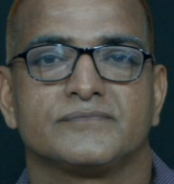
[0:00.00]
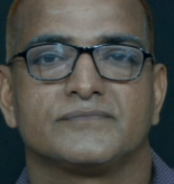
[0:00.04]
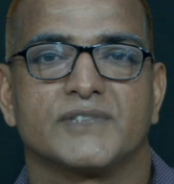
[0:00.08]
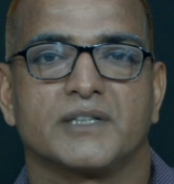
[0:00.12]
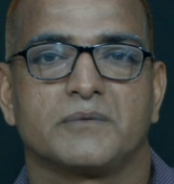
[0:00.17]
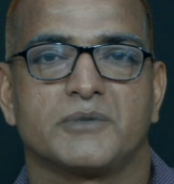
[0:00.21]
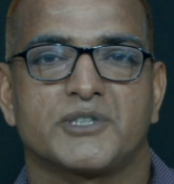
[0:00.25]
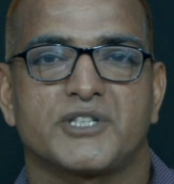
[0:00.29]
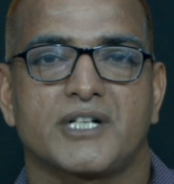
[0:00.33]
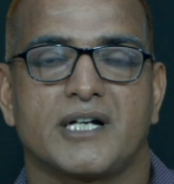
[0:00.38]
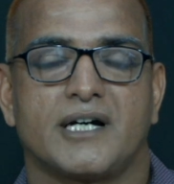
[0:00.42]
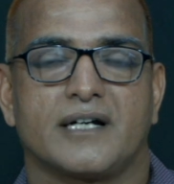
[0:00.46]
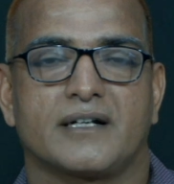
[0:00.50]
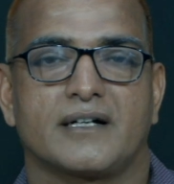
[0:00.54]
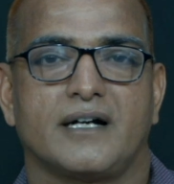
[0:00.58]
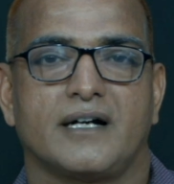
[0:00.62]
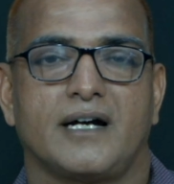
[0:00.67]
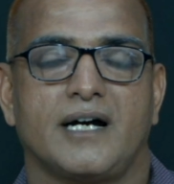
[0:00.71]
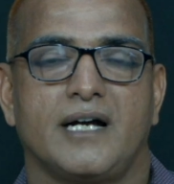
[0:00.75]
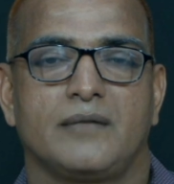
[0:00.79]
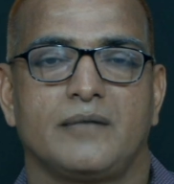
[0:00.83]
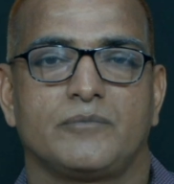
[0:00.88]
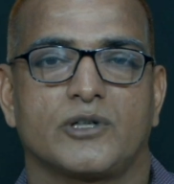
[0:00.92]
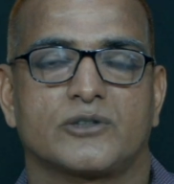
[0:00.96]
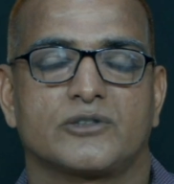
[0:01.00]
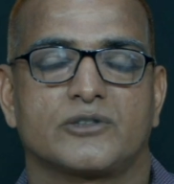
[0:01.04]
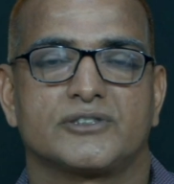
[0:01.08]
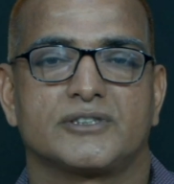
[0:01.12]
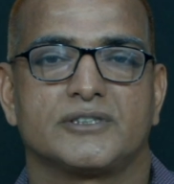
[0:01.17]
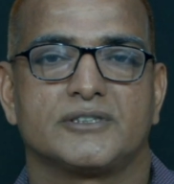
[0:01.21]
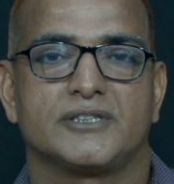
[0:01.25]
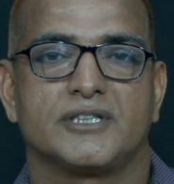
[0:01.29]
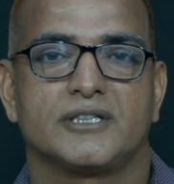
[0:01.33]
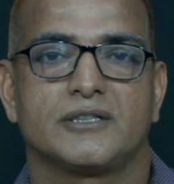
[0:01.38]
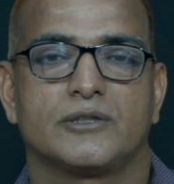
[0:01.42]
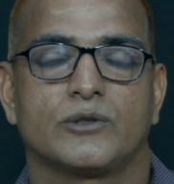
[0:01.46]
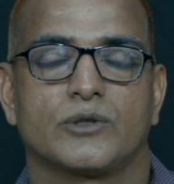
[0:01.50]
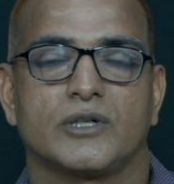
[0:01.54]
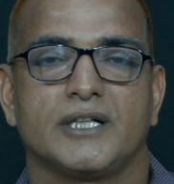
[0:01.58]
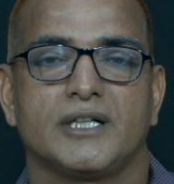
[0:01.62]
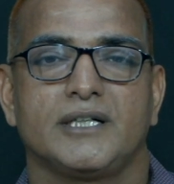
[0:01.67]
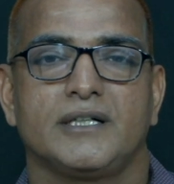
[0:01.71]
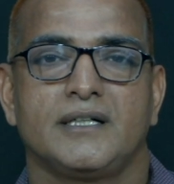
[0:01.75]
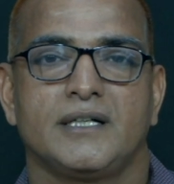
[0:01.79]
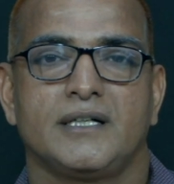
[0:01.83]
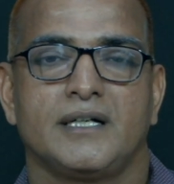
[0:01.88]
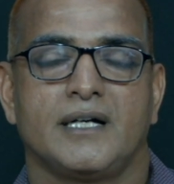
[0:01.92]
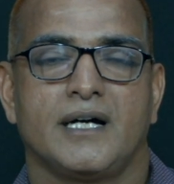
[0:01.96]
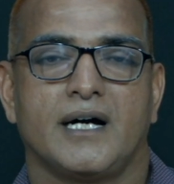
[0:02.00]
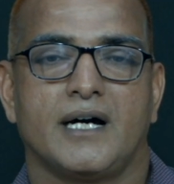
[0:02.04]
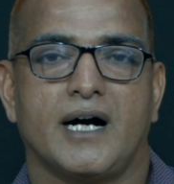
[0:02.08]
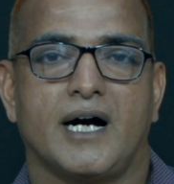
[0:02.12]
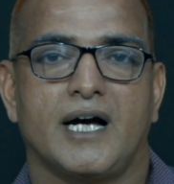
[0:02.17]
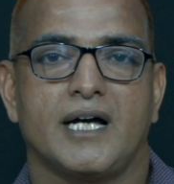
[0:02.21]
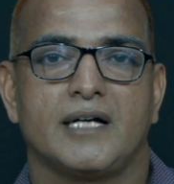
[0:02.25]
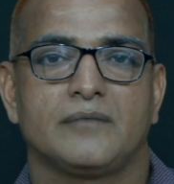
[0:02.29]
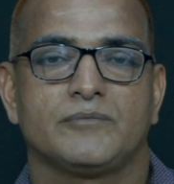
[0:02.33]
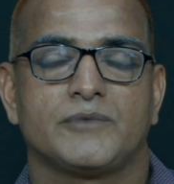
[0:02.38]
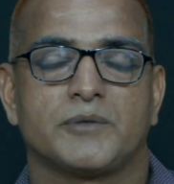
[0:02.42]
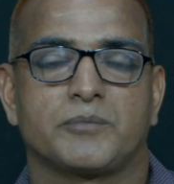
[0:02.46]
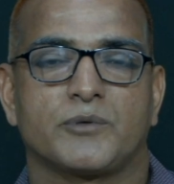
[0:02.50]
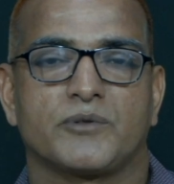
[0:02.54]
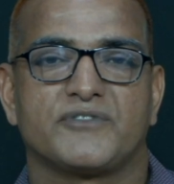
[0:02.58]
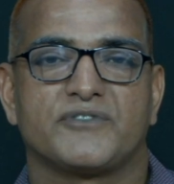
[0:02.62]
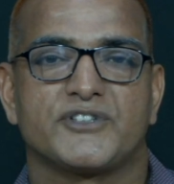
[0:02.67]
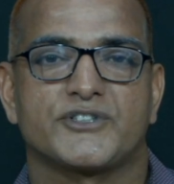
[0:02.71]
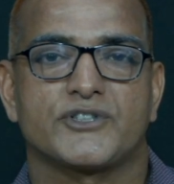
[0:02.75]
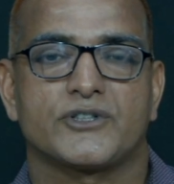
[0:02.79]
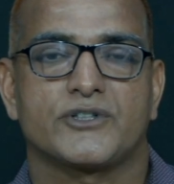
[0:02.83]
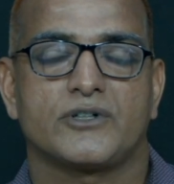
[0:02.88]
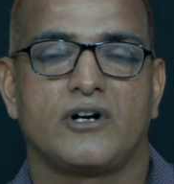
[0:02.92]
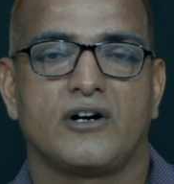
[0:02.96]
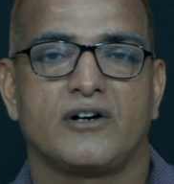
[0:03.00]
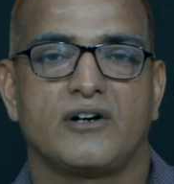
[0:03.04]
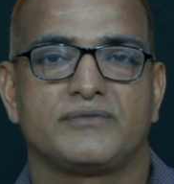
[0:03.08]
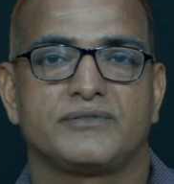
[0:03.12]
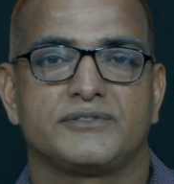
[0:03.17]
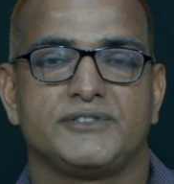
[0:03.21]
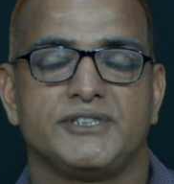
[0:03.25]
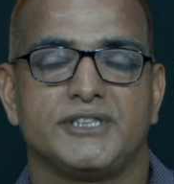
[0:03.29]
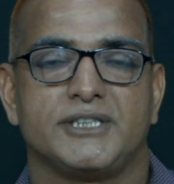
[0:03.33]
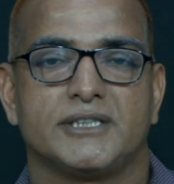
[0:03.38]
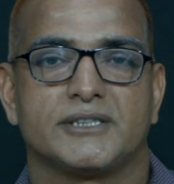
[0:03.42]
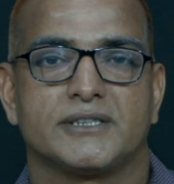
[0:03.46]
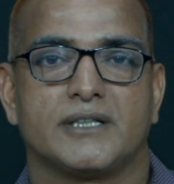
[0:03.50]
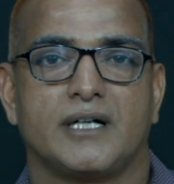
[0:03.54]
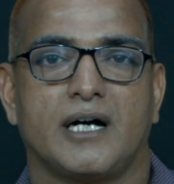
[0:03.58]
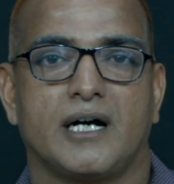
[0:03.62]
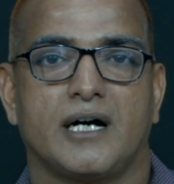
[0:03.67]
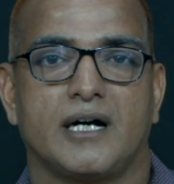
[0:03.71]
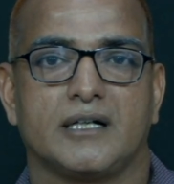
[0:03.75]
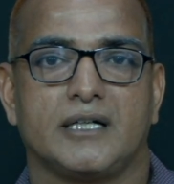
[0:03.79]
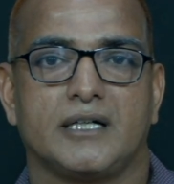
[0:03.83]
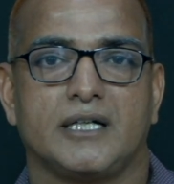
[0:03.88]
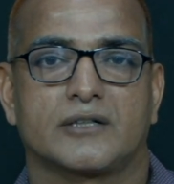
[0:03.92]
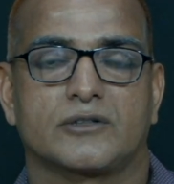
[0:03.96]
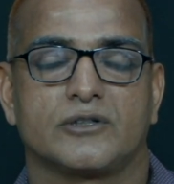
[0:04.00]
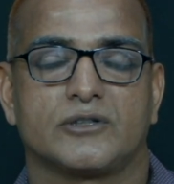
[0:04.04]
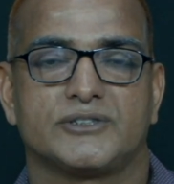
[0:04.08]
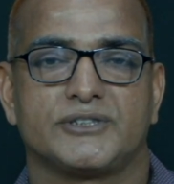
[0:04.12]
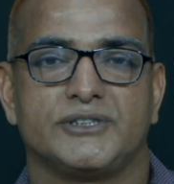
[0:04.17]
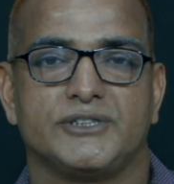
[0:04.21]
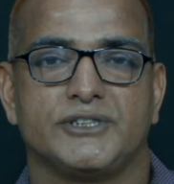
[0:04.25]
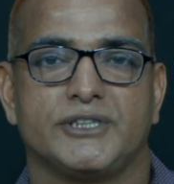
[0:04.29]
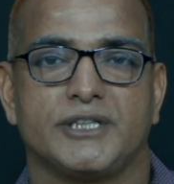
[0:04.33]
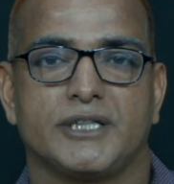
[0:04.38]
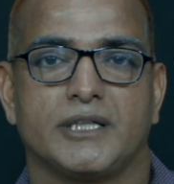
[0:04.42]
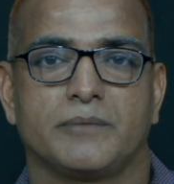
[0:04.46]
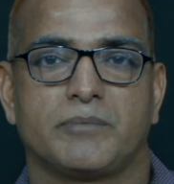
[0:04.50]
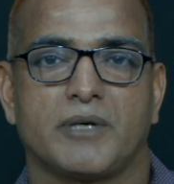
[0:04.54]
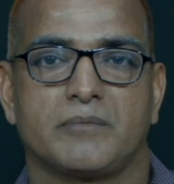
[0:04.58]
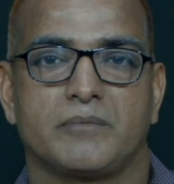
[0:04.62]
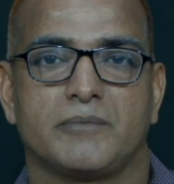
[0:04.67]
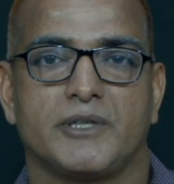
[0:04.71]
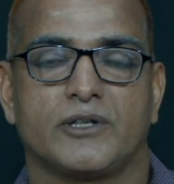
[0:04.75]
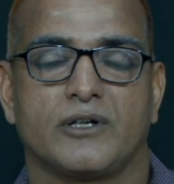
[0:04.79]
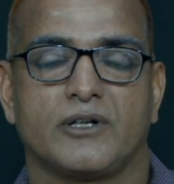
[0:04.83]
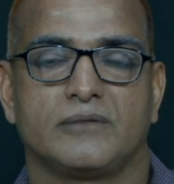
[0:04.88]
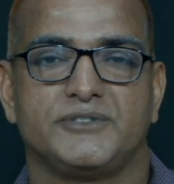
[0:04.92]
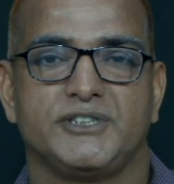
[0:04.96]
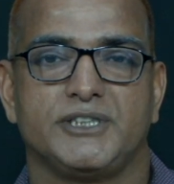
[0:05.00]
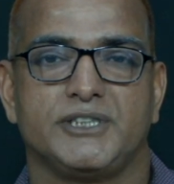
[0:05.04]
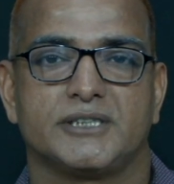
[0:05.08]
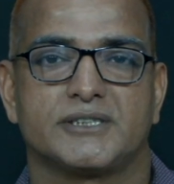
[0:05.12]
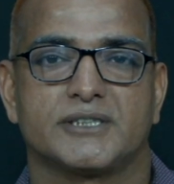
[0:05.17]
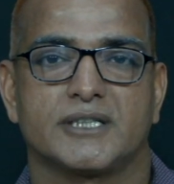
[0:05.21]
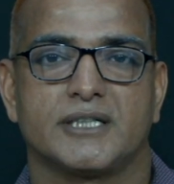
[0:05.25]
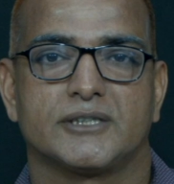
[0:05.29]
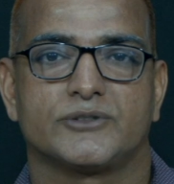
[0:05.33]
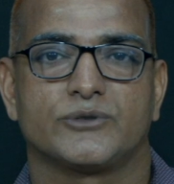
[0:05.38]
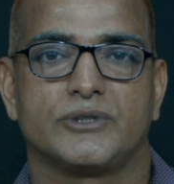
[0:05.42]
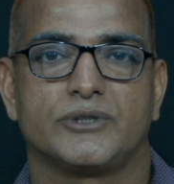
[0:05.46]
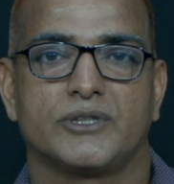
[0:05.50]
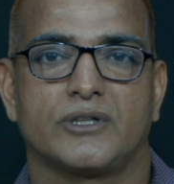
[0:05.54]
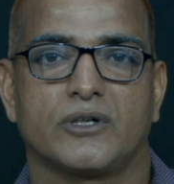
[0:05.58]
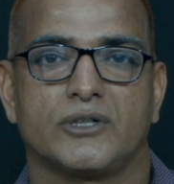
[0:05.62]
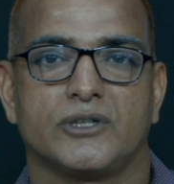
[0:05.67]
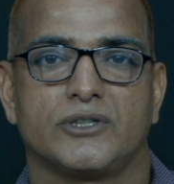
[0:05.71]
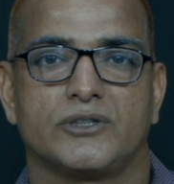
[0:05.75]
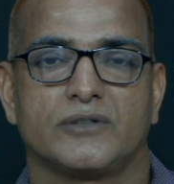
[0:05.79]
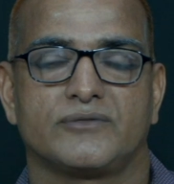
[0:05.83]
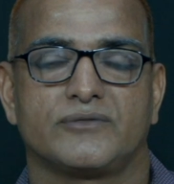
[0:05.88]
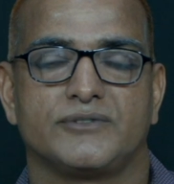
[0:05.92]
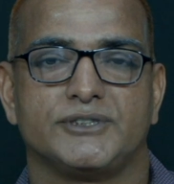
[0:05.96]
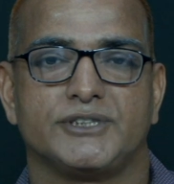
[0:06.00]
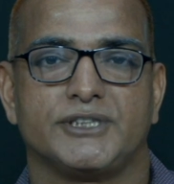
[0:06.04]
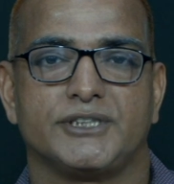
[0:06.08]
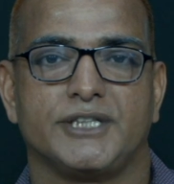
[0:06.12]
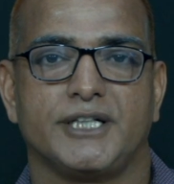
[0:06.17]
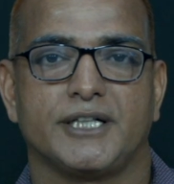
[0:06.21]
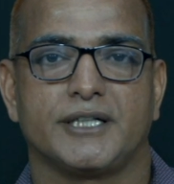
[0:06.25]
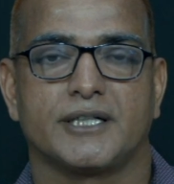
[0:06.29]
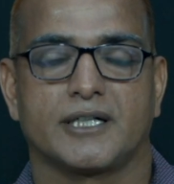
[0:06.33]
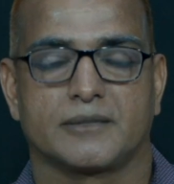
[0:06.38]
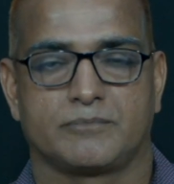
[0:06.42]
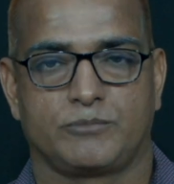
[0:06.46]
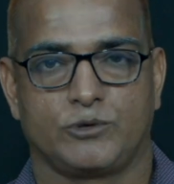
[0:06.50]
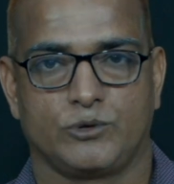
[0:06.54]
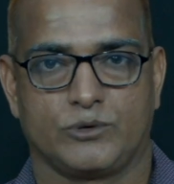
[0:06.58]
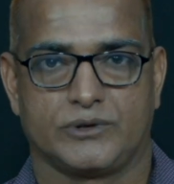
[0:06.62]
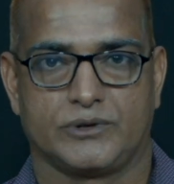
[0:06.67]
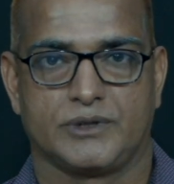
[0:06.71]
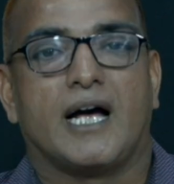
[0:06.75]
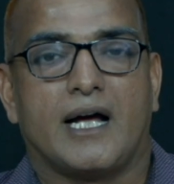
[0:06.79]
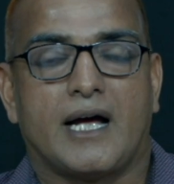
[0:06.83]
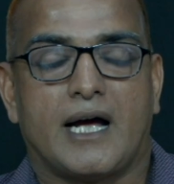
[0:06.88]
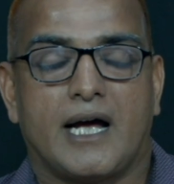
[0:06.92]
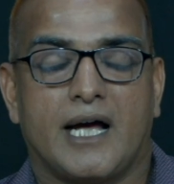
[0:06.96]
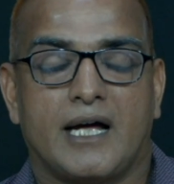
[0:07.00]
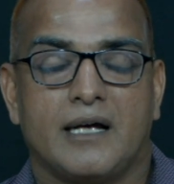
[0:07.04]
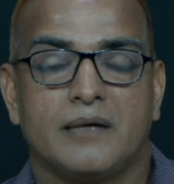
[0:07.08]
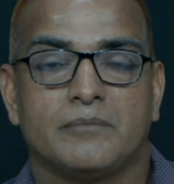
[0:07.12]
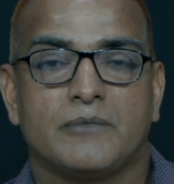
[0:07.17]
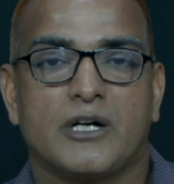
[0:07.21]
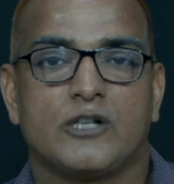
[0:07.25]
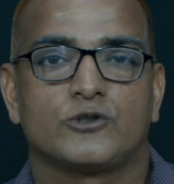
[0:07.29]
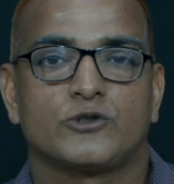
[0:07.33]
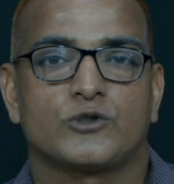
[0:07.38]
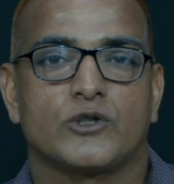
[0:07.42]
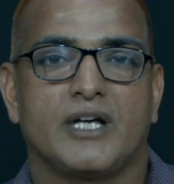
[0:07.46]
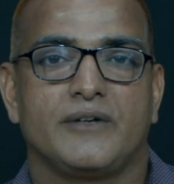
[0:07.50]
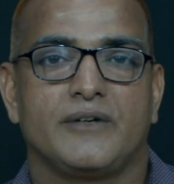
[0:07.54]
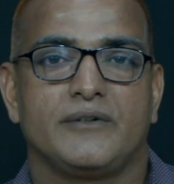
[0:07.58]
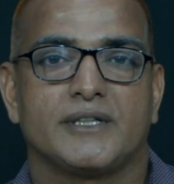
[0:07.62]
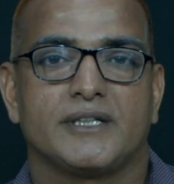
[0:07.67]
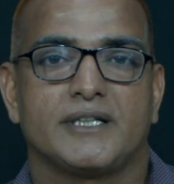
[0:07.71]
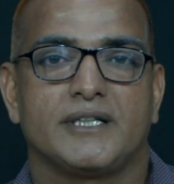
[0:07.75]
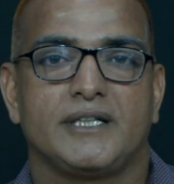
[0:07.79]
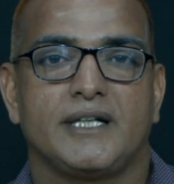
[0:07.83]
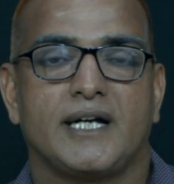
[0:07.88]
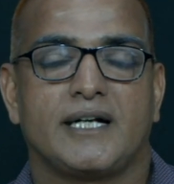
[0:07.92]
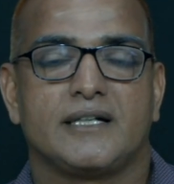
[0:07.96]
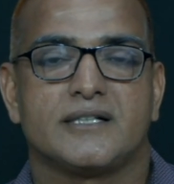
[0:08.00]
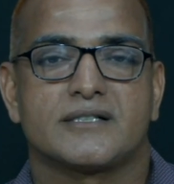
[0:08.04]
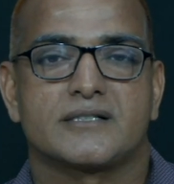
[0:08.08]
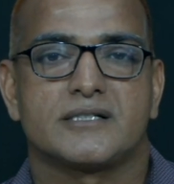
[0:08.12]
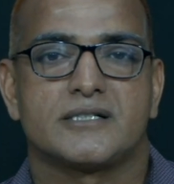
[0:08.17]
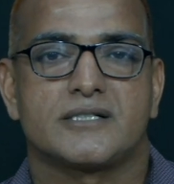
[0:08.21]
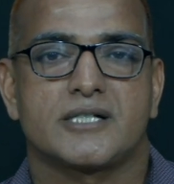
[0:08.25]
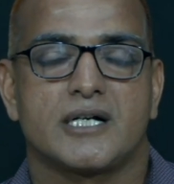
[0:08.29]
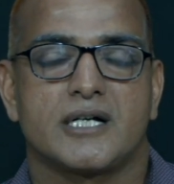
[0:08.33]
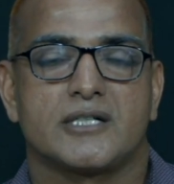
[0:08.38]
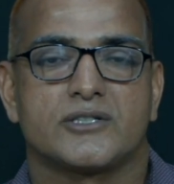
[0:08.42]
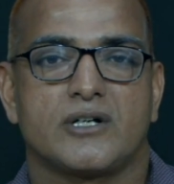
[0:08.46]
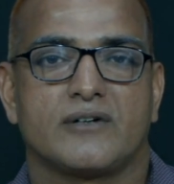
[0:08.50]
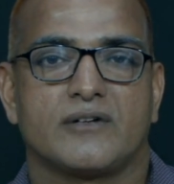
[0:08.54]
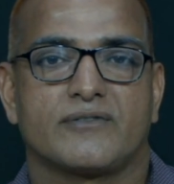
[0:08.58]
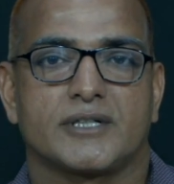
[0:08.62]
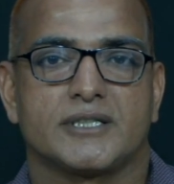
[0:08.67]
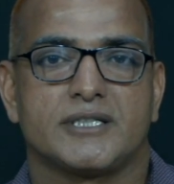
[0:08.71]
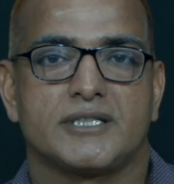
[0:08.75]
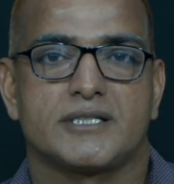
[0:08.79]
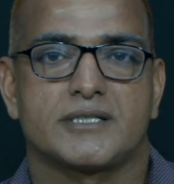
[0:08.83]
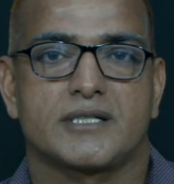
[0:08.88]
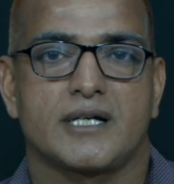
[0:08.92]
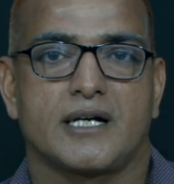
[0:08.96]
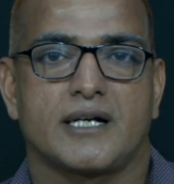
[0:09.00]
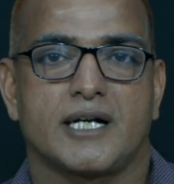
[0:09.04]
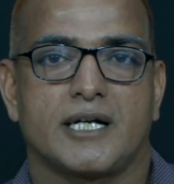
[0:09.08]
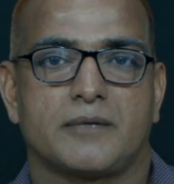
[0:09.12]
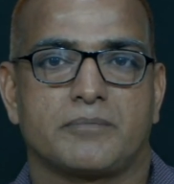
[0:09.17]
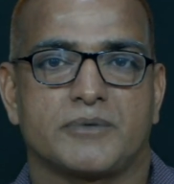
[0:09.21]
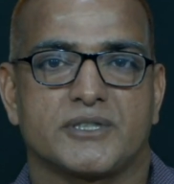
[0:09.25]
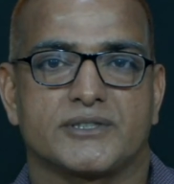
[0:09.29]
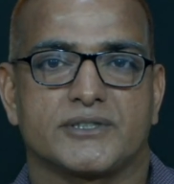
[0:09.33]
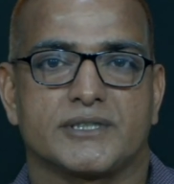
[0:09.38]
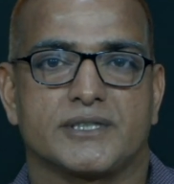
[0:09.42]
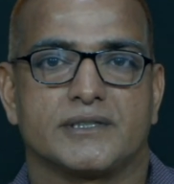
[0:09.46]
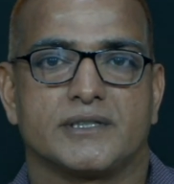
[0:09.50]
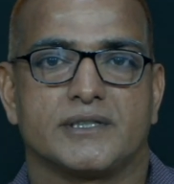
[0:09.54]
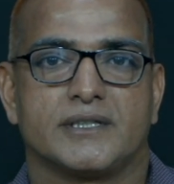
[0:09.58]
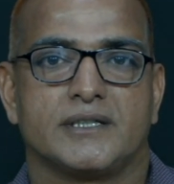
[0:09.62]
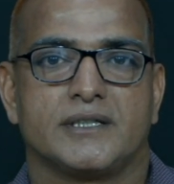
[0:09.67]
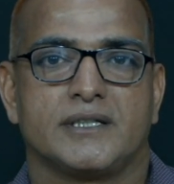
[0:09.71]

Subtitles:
Namaskar, I am Dr. Sanjay Dorle. I am the professor of Electronics Engineering Department of GHRCE College of Engineering, Nagpur. I am also having the additional charge of registrar at present.